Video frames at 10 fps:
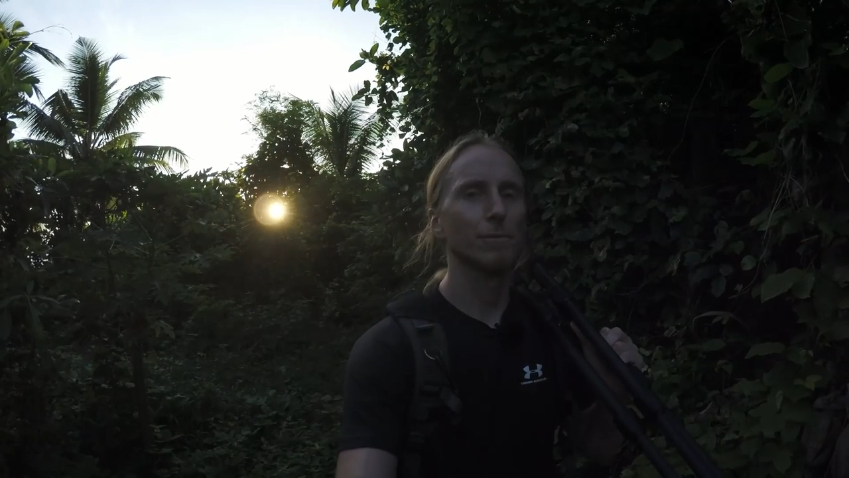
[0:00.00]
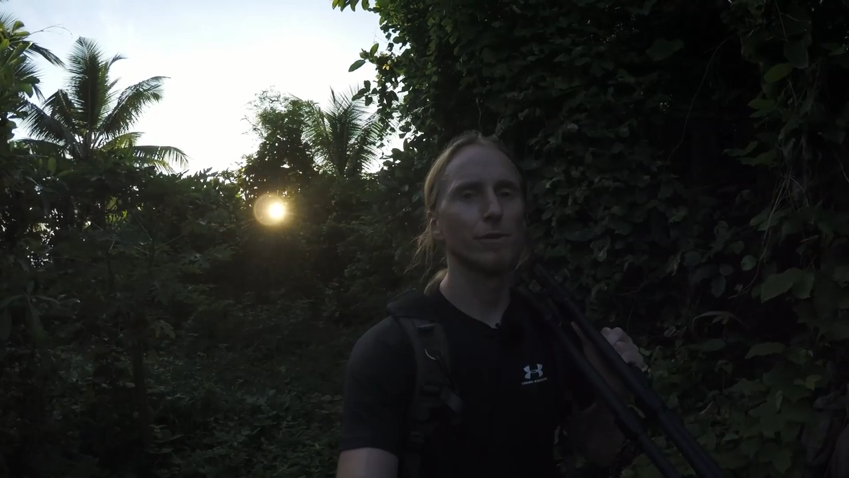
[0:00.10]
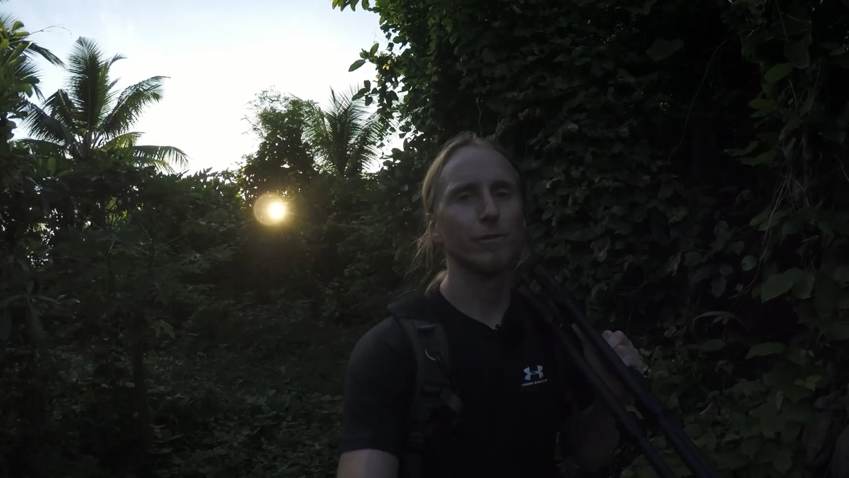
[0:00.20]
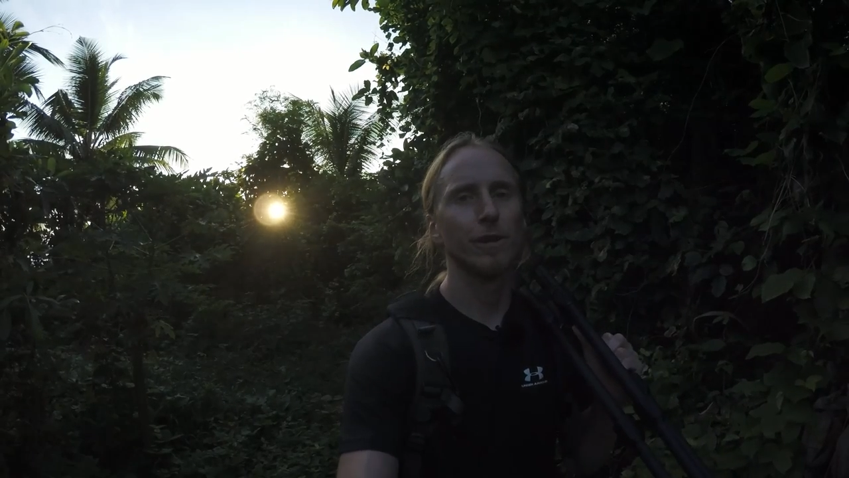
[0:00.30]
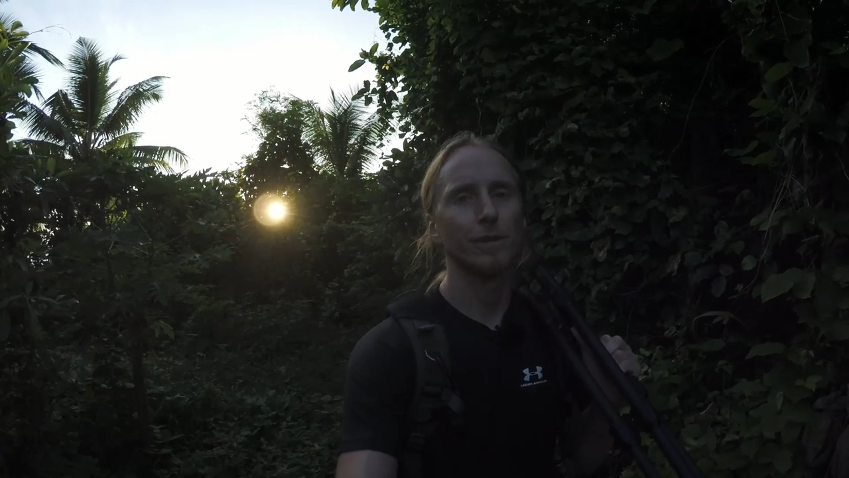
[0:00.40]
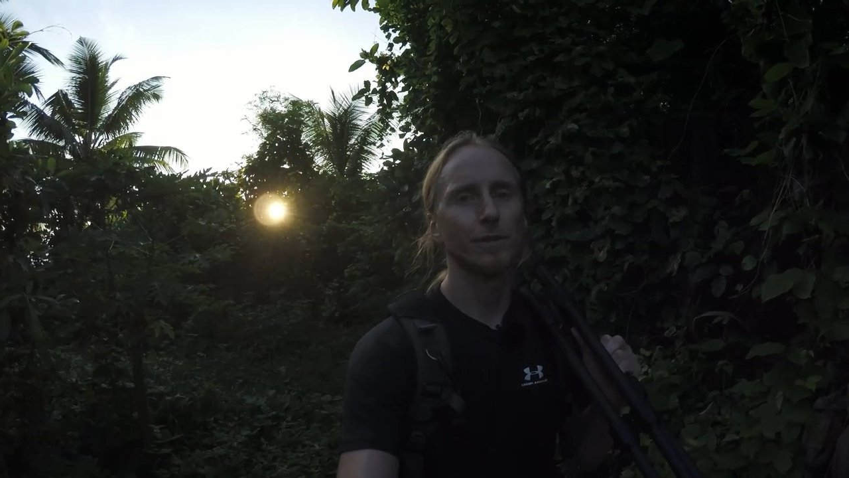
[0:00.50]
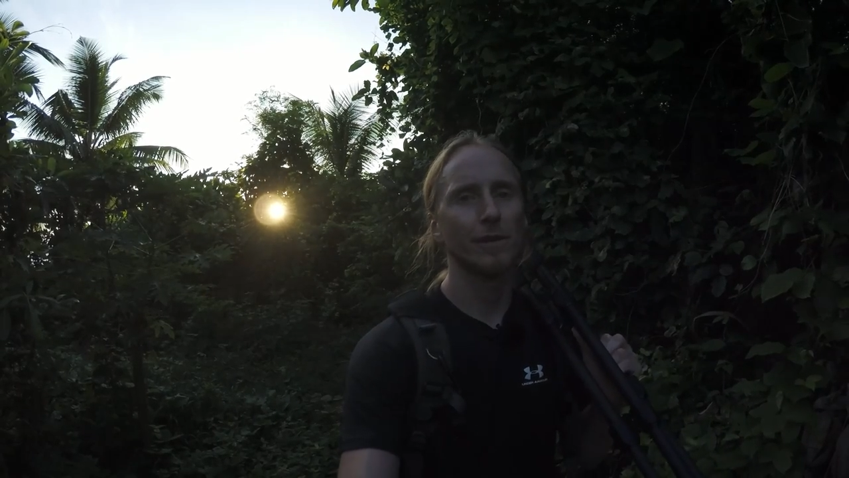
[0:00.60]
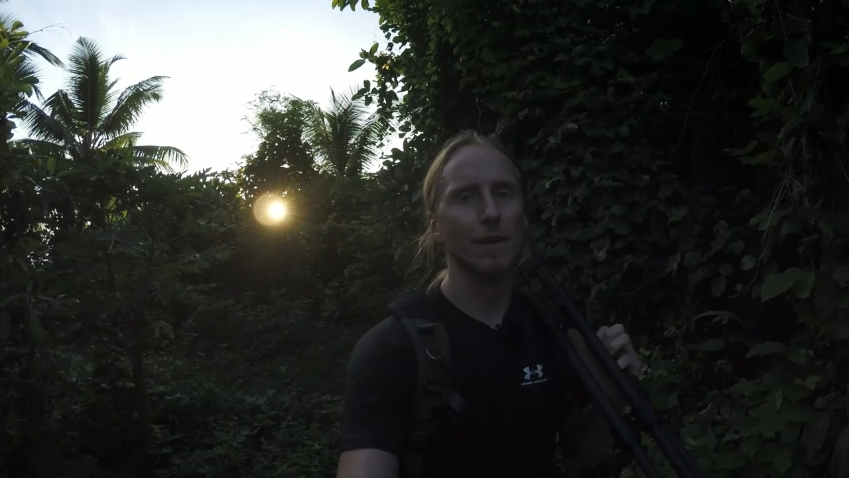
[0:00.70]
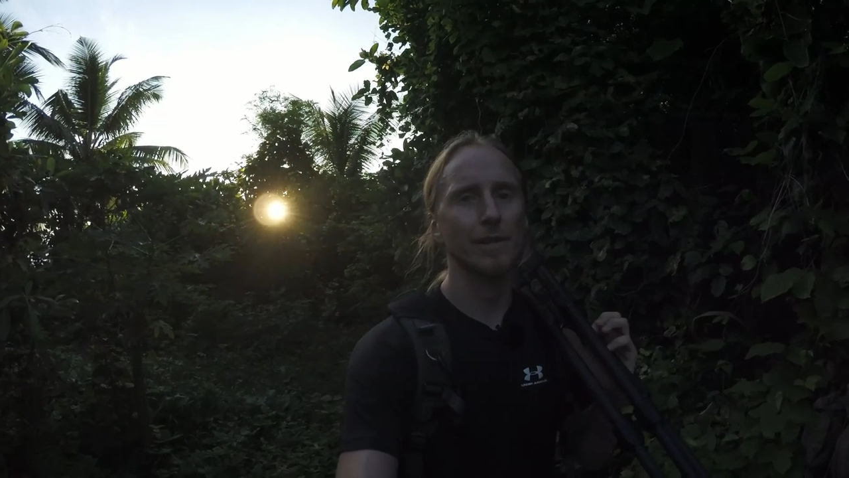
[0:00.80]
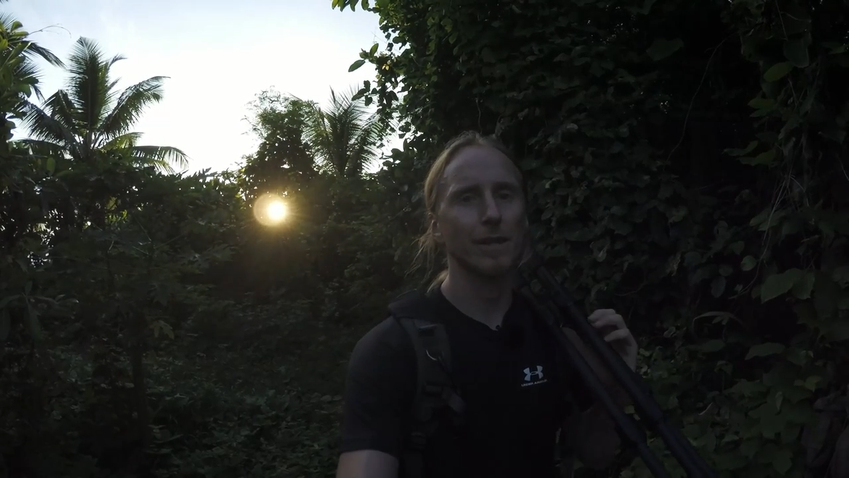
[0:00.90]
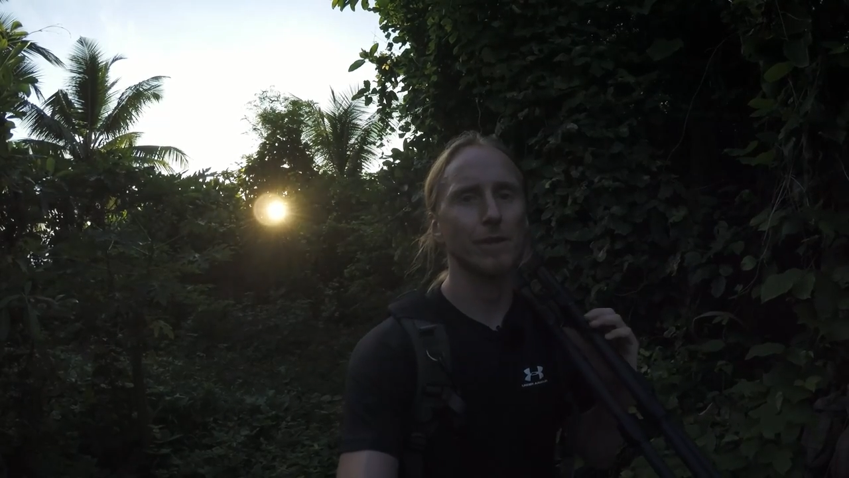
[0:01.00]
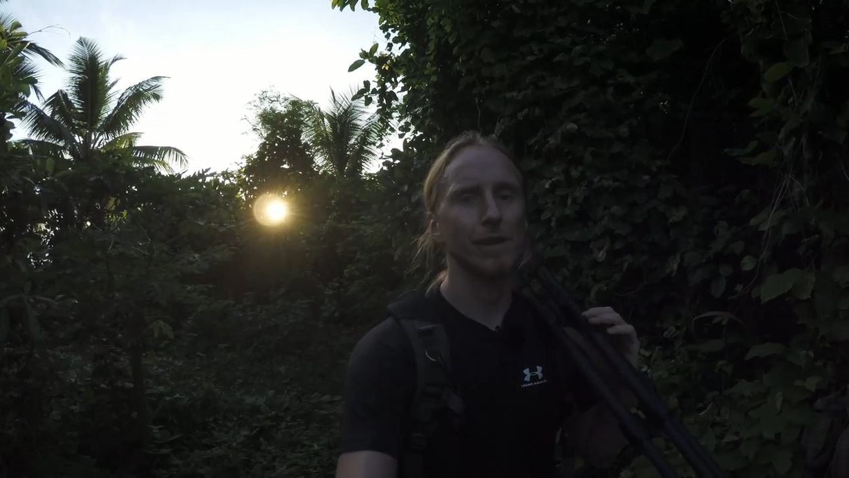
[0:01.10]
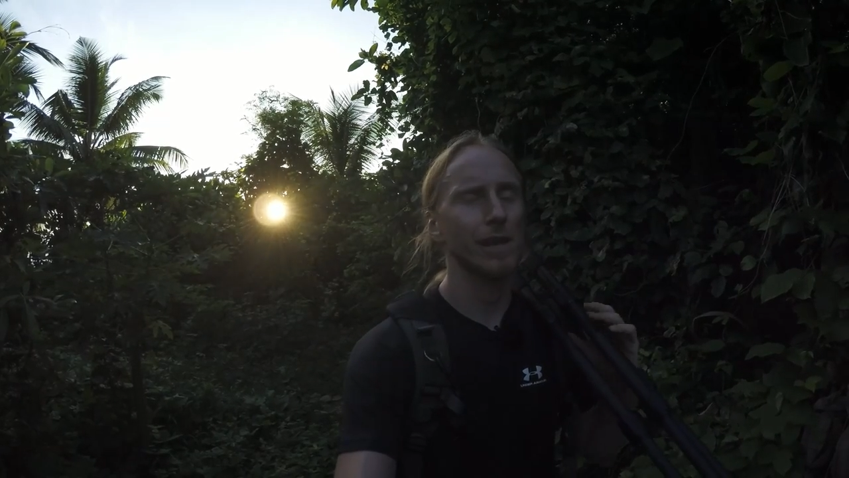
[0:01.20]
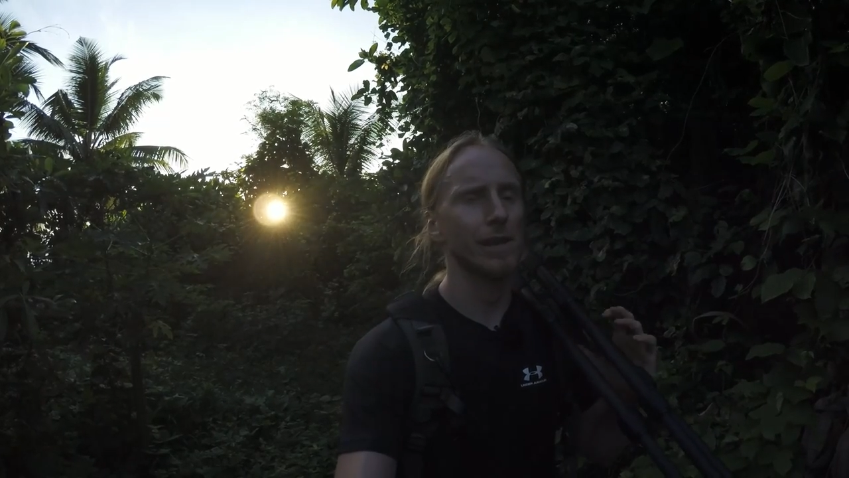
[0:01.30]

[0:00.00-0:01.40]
move to the other